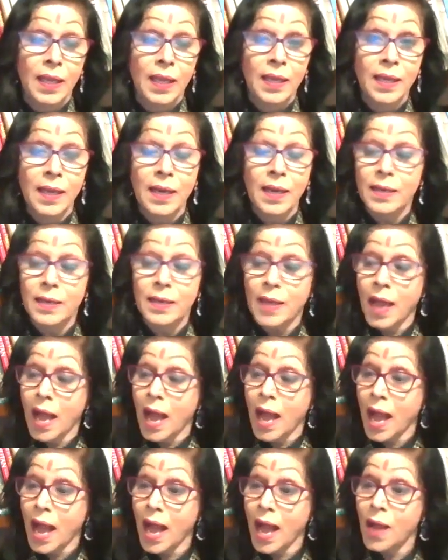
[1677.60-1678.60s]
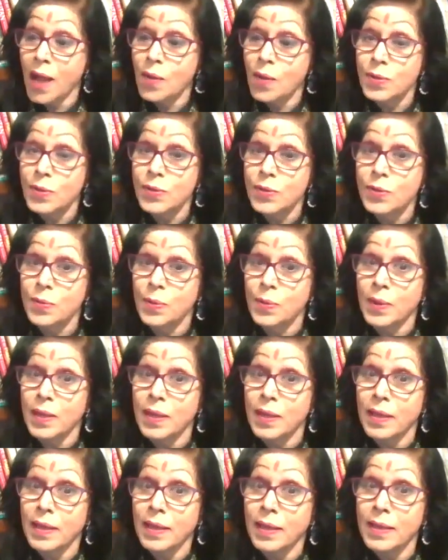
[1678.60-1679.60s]
learn how to,
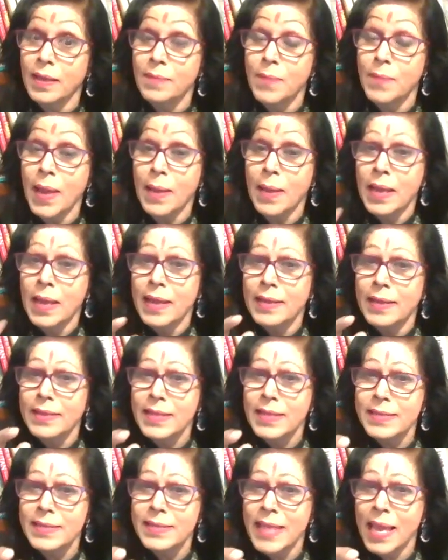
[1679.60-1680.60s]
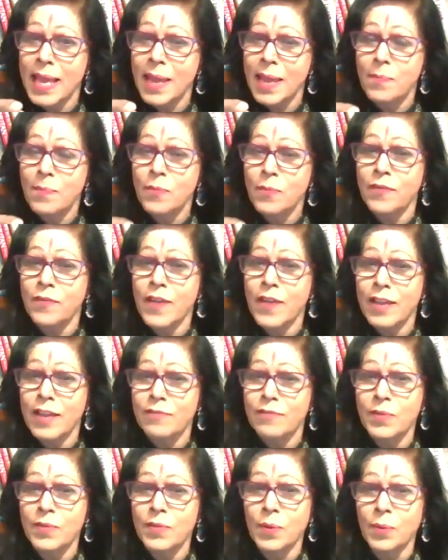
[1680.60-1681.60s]
the same
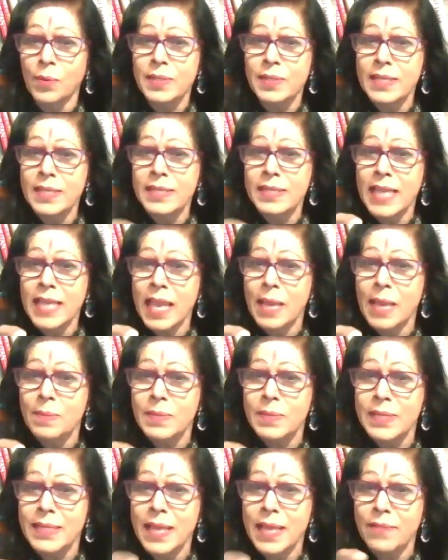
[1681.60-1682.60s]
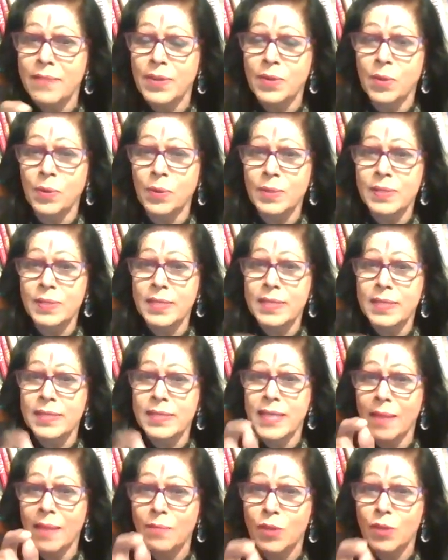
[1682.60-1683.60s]
5 notes, the same 7 notes, the
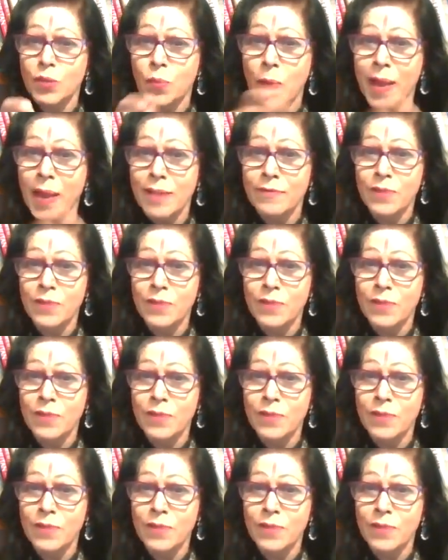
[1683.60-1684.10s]
same 12